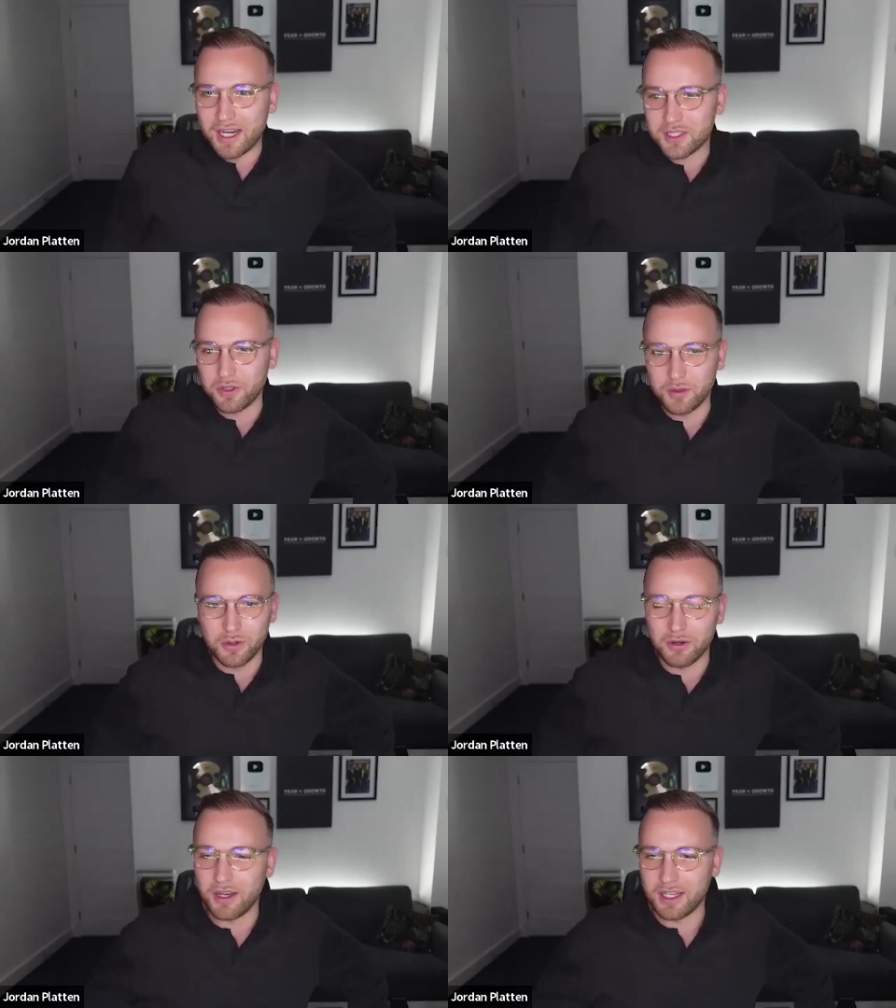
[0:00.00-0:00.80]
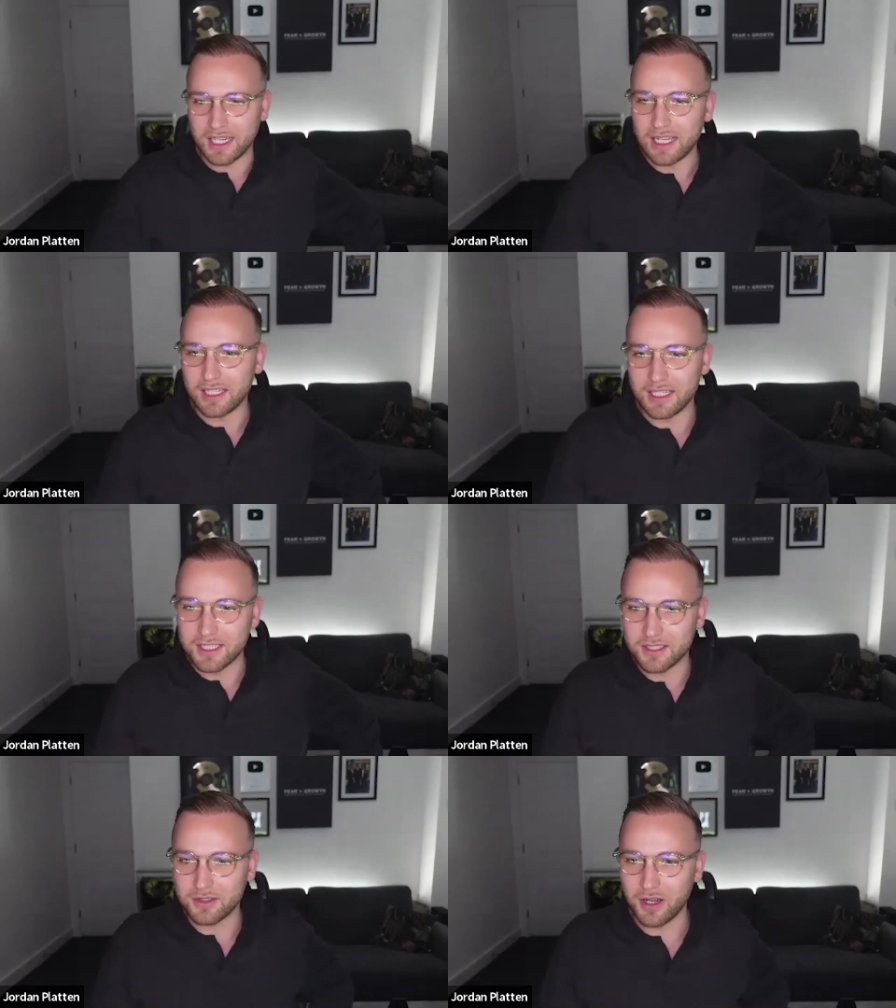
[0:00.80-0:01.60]
what you were earning, at
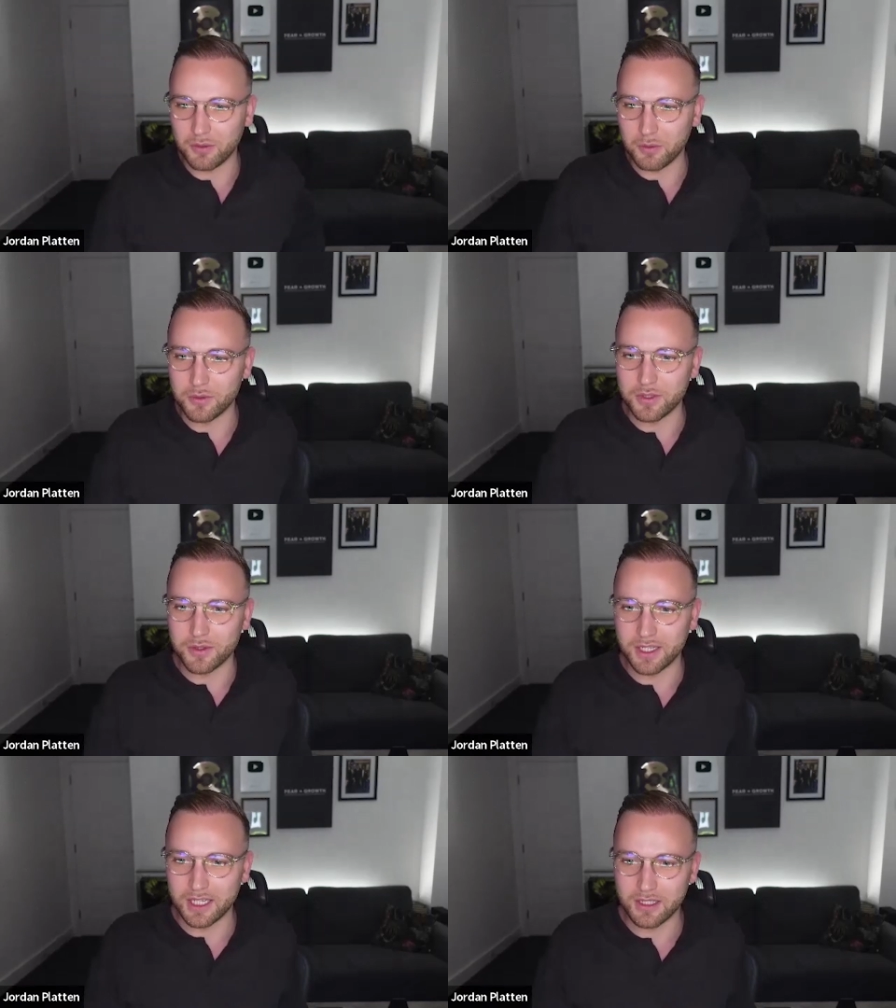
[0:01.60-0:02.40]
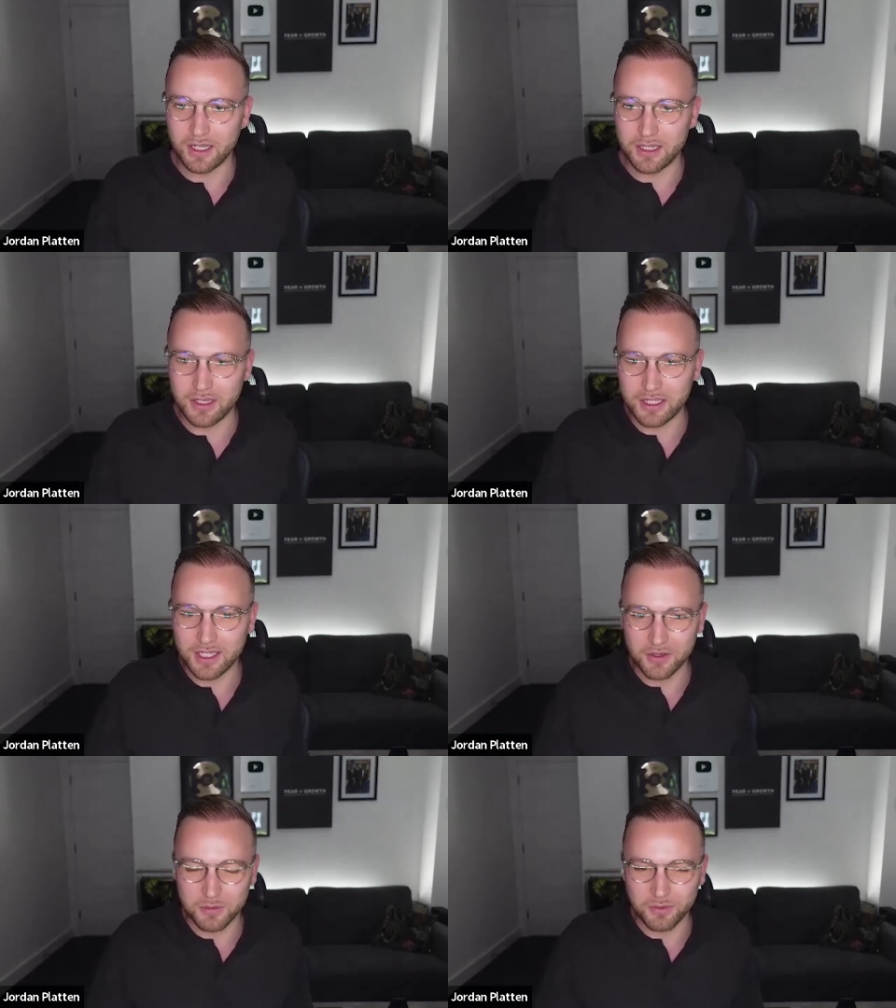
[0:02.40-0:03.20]
least, like what you were doing in
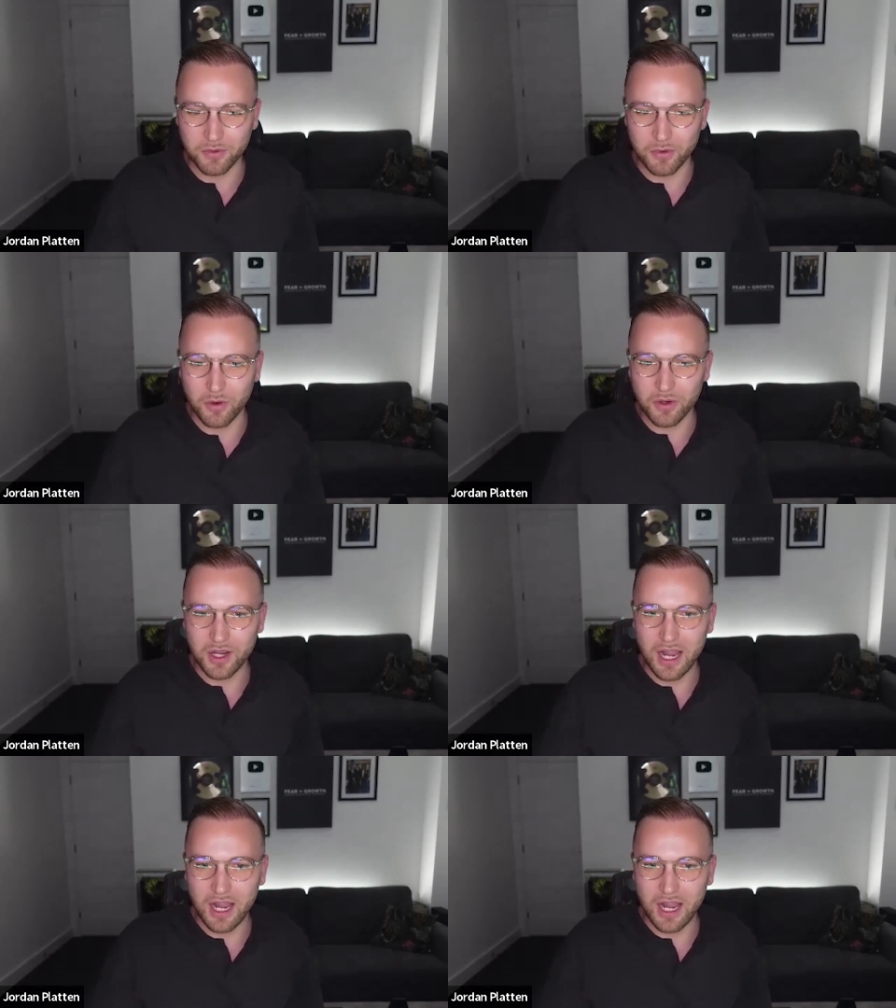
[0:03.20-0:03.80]
sales before.